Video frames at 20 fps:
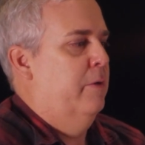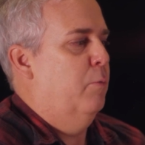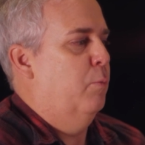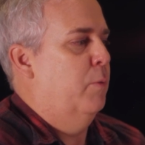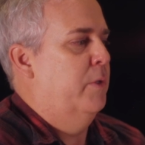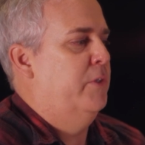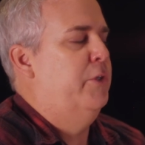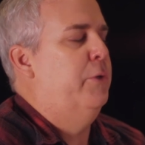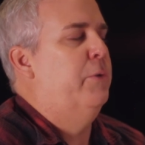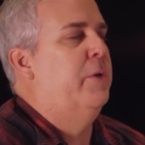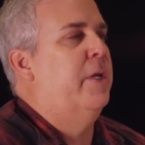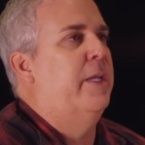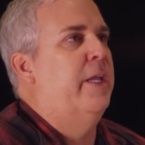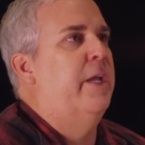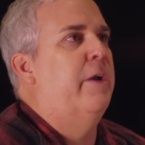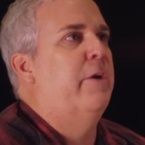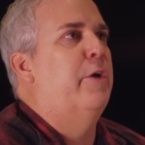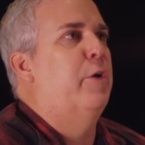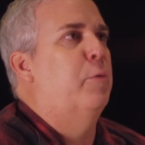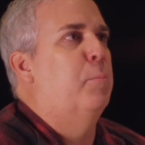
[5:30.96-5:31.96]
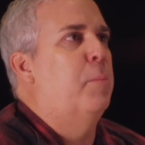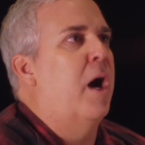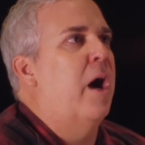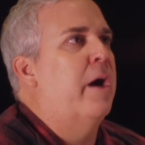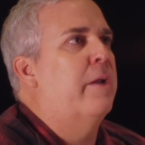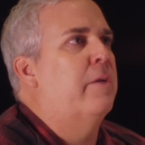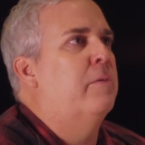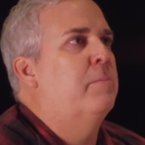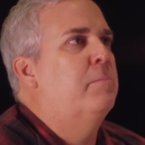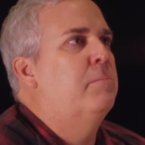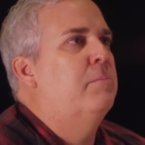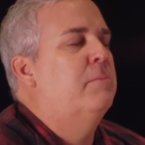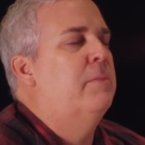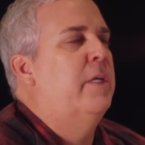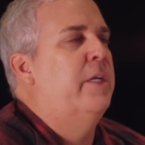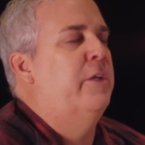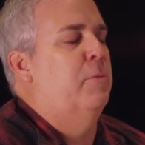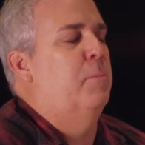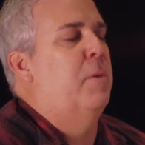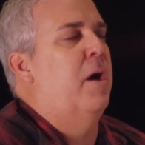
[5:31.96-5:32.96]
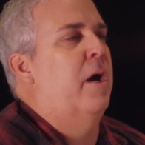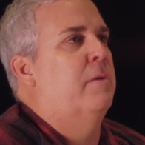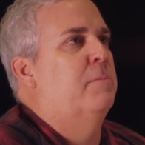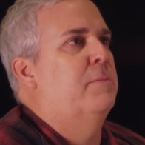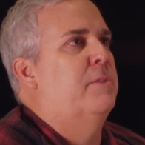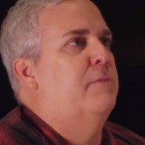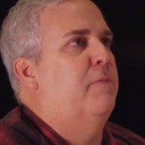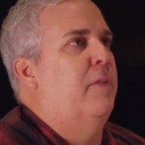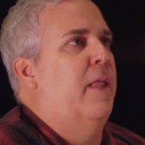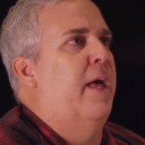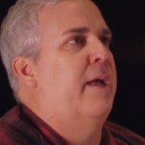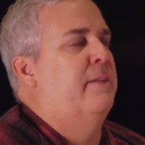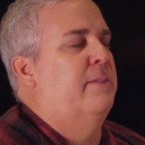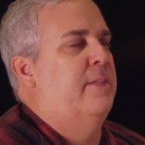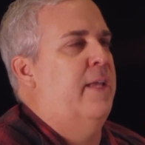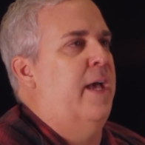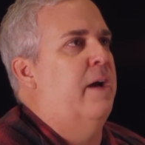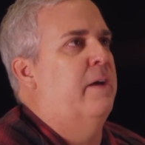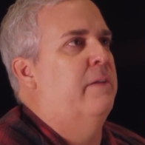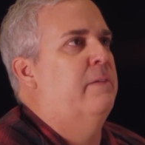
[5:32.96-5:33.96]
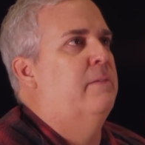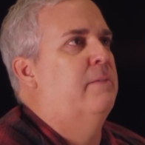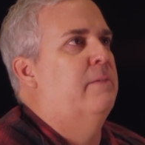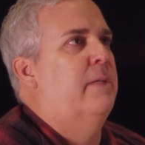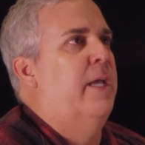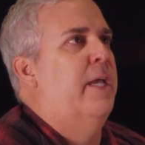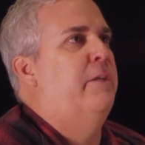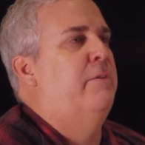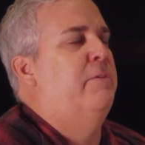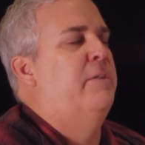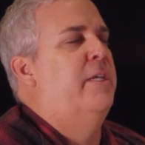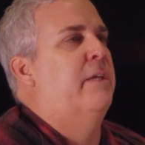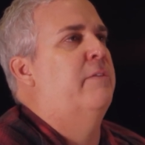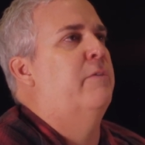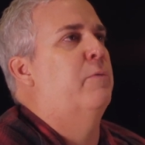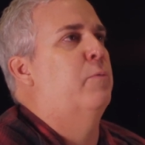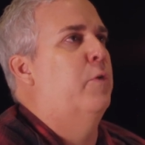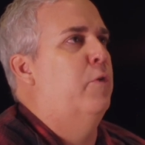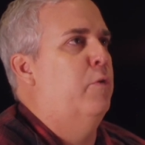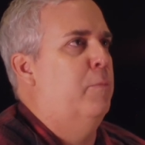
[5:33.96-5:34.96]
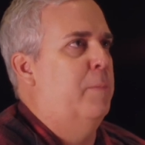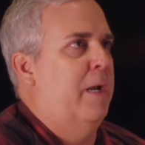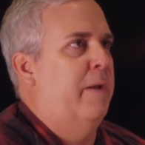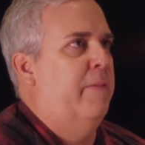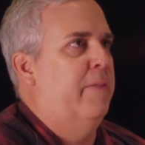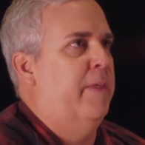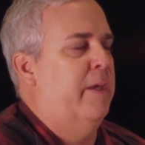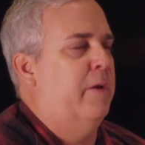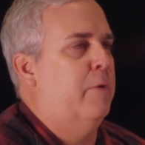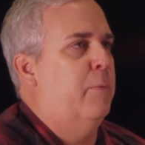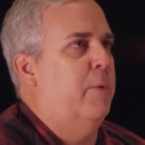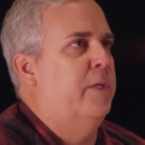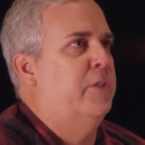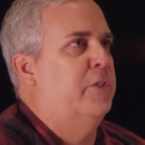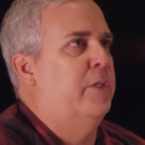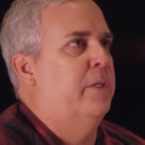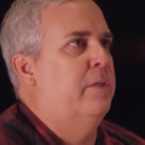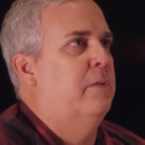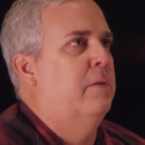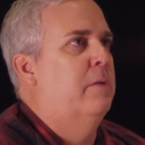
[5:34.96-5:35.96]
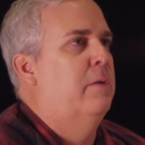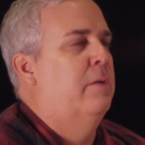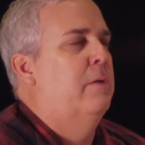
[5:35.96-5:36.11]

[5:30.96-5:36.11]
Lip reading: once you can hear your bottom and your bottom's flattened out and you take the room out of the equation,